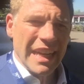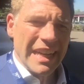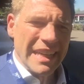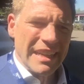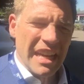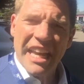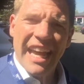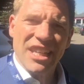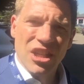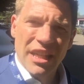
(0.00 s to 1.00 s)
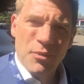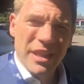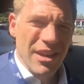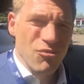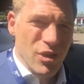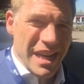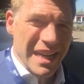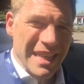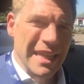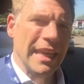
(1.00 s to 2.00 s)
uh, occasionally without
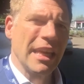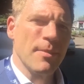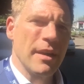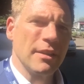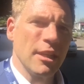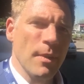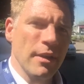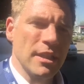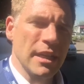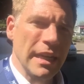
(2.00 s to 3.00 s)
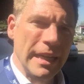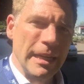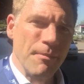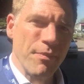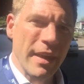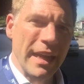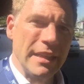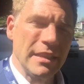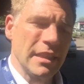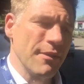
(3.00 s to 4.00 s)
really thinking about it too much um,
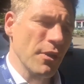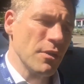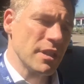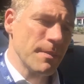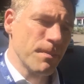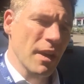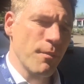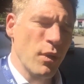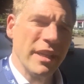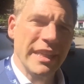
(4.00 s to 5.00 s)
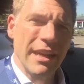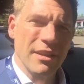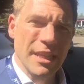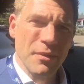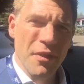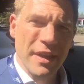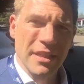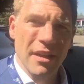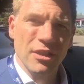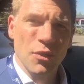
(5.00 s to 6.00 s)
and if I was to kind of break down some of the things
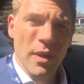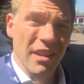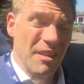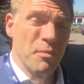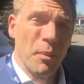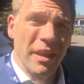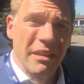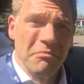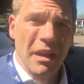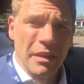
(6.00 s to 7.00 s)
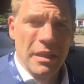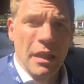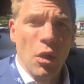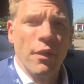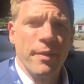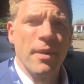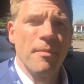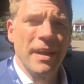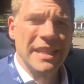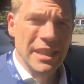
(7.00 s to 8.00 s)
that I do well it probably a lot of them are
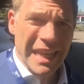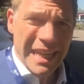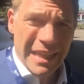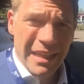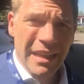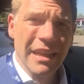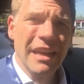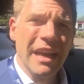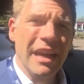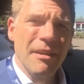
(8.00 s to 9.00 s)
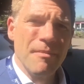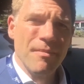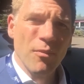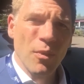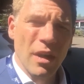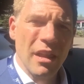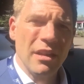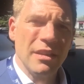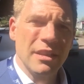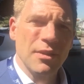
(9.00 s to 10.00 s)
based in um, what I
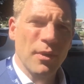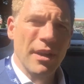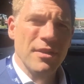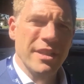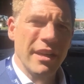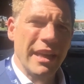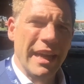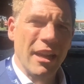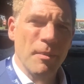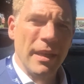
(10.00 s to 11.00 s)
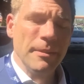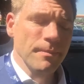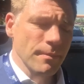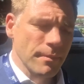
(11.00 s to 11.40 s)
learnt when I was studying NLP